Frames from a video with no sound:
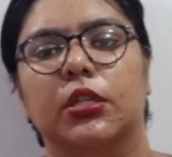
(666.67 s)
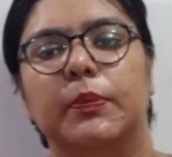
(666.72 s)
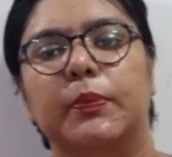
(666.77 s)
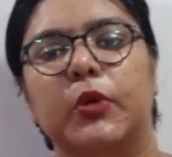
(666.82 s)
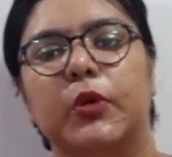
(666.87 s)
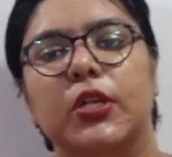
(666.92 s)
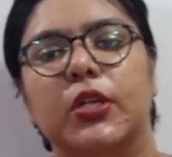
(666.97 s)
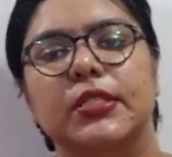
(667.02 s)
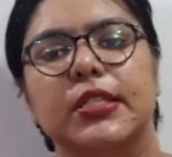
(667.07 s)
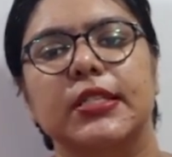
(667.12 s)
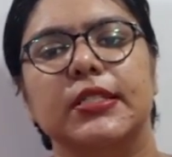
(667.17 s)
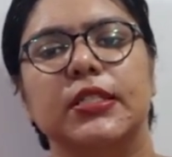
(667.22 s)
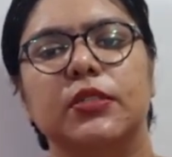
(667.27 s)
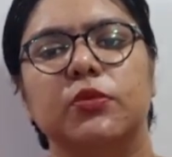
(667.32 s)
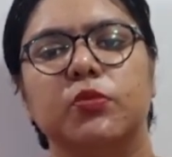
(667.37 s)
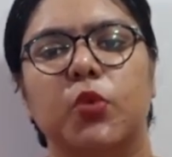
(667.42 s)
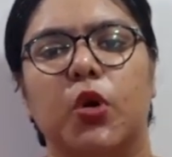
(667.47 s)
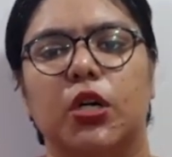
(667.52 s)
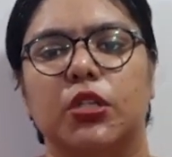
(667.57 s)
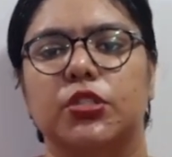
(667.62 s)
The process
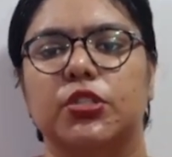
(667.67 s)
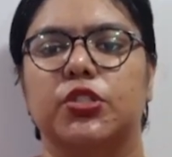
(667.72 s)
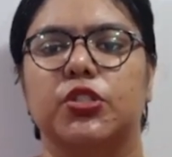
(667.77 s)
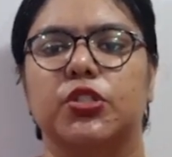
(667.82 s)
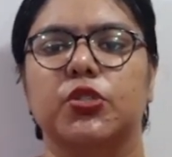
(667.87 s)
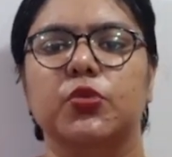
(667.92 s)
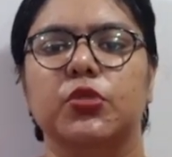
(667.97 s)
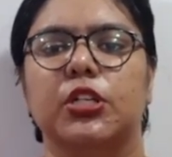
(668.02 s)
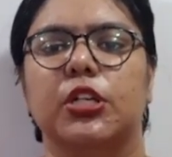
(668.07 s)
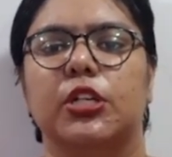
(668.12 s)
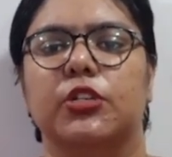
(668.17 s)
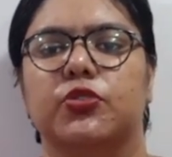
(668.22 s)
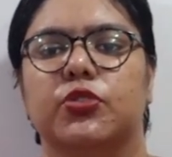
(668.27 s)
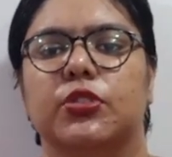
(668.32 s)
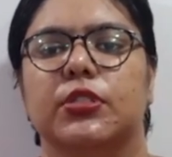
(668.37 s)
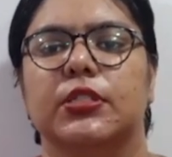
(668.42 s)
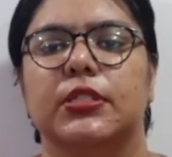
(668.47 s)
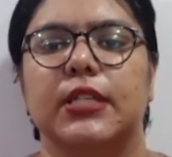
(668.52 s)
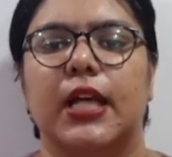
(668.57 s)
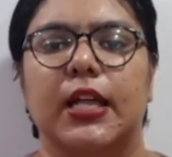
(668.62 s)
involves due
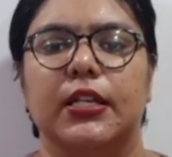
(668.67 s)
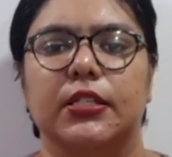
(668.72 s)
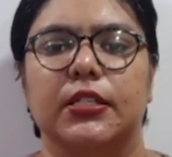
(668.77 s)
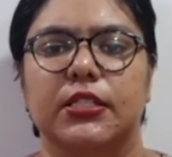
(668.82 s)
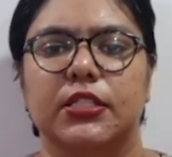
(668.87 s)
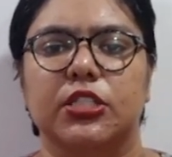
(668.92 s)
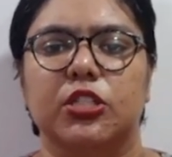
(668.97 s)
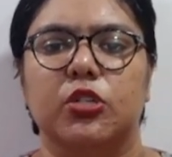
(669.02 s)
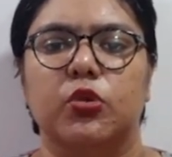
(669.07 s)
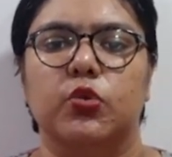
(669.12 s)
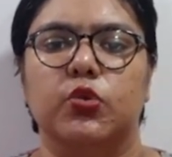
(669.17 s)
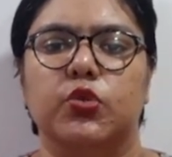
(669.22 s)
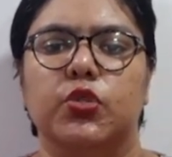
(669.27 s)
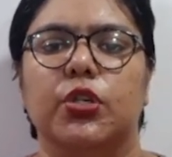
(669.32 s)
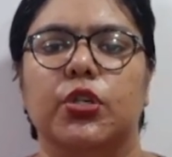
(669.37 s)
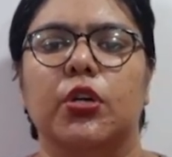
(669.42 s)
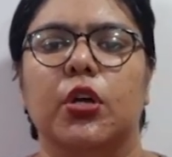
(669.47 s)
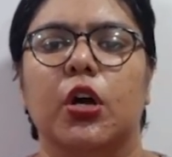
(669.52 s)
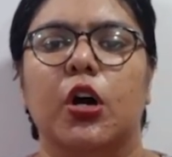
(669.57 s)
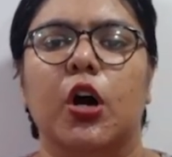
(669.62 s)
diligence and
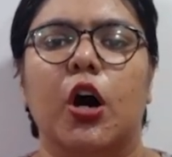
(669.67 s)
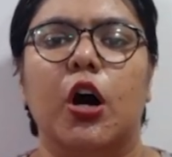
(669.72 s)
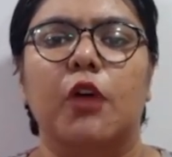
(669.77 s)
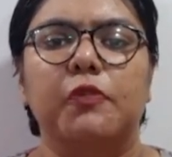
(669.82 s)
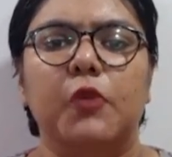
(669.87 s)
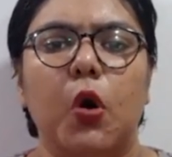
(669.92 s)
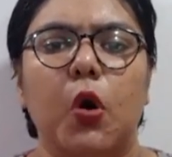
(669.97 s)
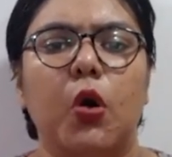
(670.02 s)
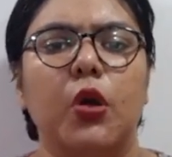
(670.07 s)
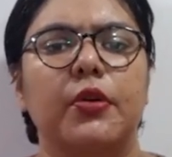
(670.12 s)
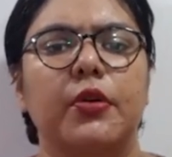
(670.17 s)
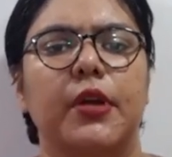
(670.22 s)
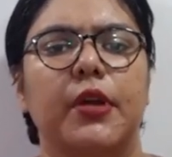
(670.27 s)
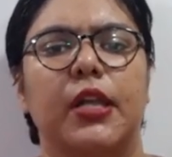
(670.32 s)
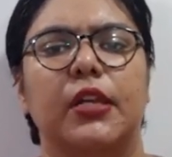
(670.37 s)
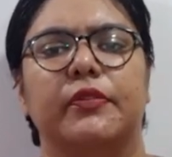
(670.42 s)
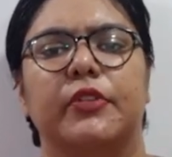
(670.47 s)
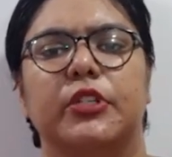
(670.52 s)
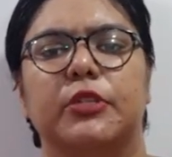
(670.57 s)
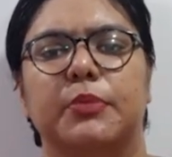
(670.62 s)
disclosure of all
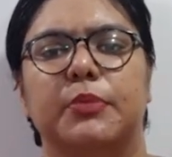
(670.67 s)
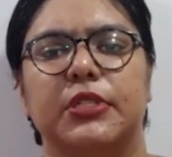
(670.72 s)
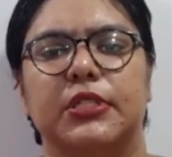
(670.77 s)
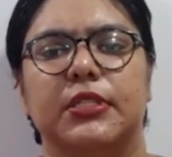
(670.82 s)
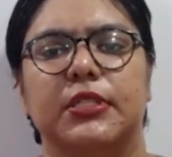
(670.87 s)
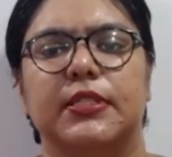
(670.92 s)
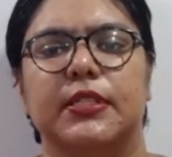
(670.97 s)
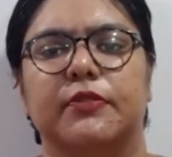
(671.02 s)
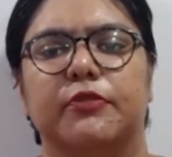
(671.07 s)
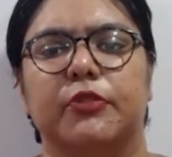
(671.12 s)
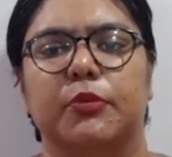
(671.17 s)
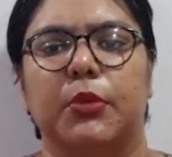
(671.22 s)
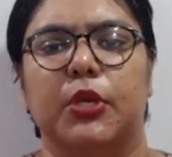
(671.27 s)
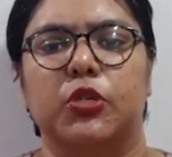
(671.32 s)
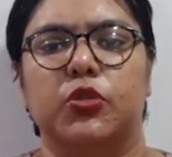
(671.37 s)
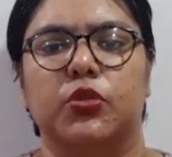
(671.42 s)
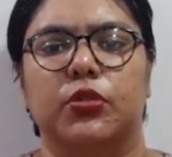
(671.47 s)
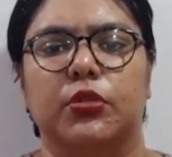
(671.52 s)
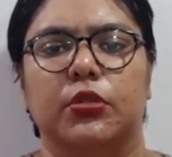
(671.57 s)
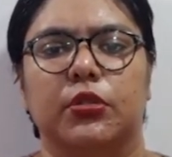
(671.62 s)
relevant business
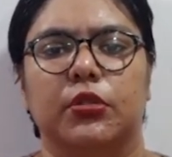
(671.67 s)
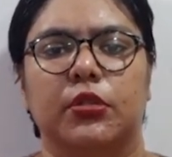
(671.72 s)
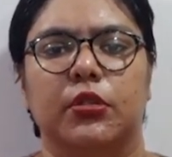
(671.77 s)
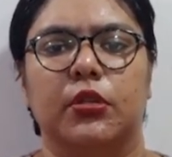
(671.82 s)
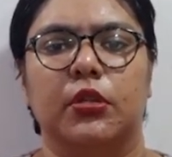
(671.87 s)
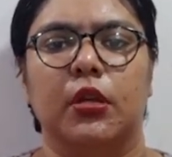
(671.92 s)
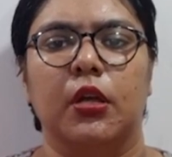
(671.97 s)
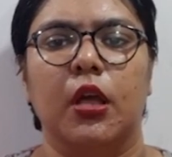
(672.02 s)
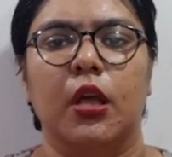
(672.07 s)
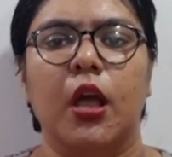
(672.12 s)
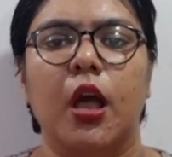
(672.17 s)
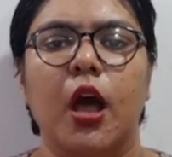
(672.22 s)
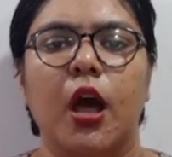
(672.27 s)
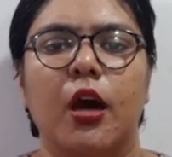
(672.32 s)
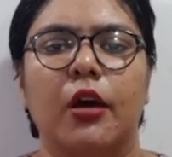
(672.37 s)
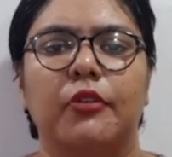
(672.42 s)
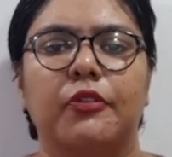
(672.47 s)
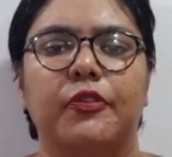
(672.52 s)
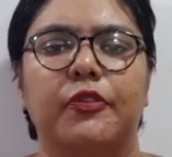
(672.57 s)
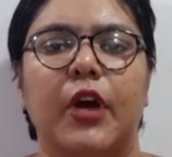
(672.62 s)

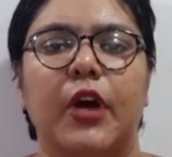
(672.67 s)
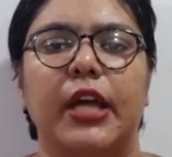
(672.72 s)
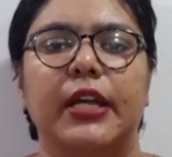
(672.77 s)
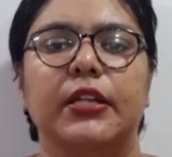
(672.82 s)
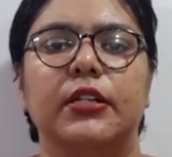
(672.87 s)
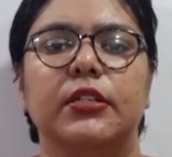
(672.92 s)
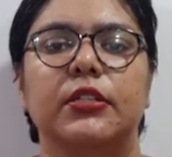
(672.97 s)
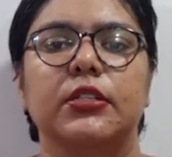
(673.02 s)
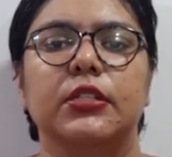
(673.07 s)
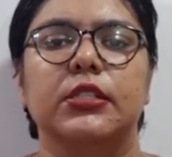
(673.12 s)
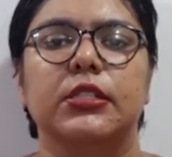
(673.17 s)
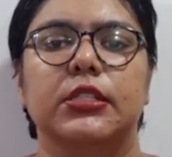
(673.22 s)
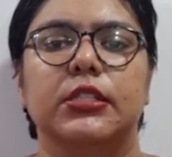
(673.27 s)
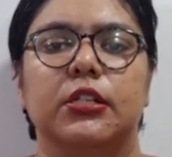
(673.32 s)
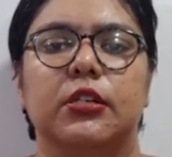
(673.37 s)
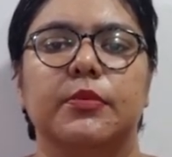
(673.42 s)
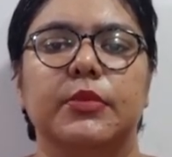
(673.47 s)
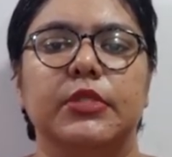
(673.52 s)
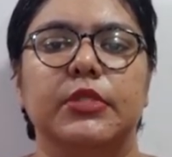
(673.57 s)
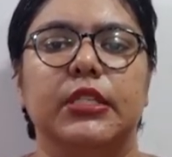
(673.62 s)
information. Final
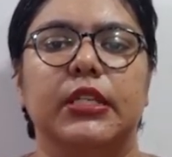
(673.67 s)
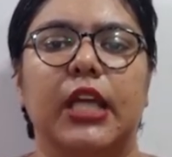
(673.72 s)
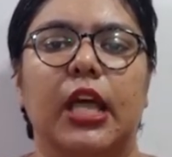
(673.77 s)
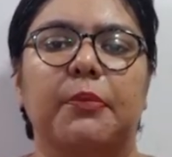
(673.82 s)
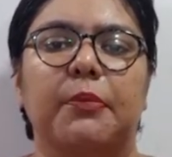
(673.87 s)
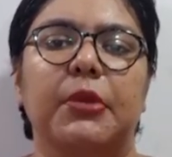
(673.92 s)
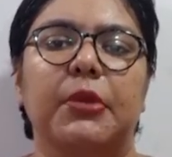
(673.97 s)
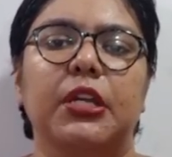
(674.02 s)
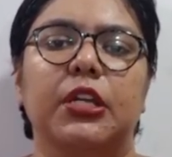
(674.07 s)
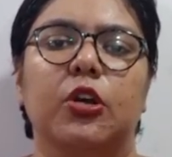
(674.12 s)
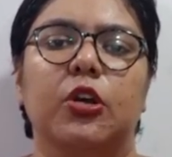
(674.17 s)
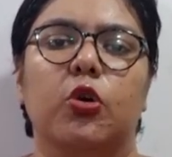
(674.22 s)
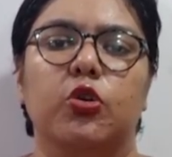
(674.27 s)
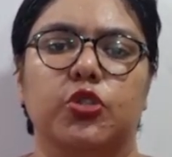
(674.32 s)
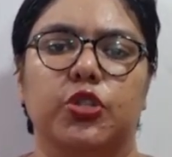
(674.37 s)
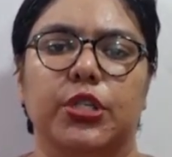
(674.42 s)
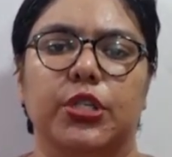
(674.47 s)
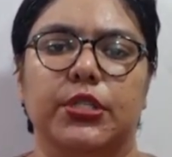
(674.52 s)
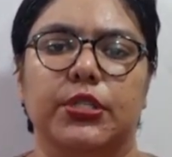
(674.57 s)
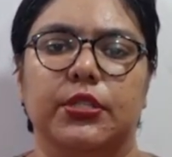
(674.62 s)
terms can be
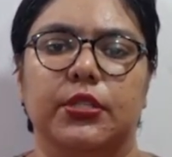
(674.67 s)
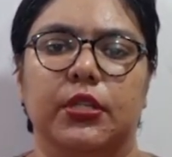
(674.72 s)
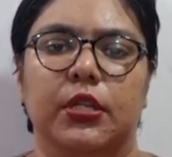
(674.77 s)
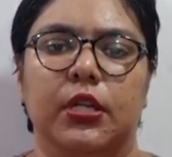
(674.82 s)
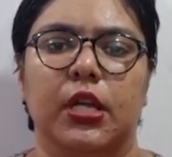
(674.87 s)
negotiated.